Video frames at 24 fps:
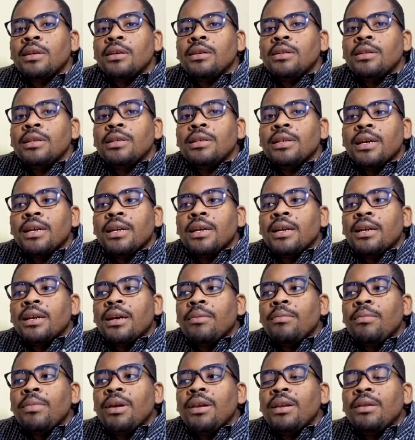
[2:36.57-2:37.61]
things like
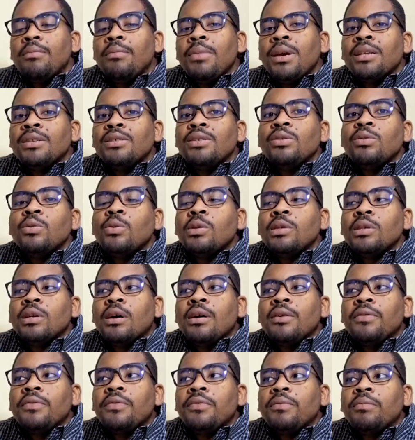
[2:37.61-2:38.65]
that make the best use
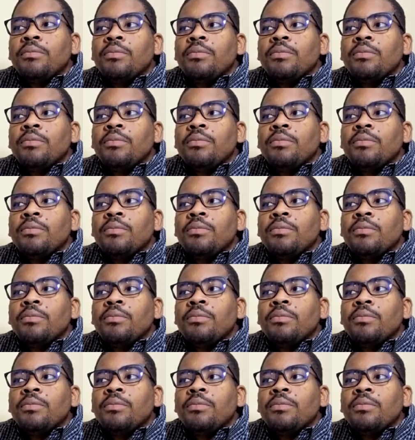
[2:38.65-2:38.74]
of